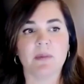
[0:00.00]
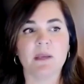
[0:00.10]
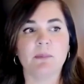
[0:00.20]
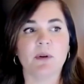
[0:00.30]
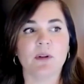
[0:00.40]

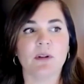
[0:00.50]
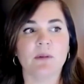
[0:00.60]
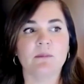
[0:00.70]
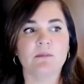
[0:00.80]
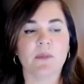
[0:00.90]

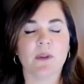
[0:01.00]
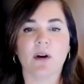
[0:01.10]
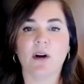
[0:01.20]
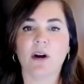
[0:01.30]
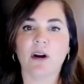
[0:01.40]
People
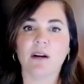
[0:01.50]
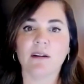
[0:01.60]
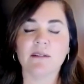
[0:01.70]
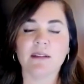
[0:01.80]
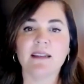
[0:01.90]

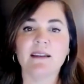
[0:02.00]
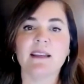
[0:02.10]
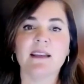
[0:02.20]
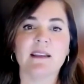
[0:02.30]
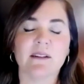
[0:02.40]
are in
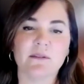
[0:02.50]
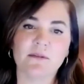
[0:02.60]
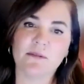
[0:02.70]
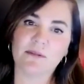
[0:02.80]
need of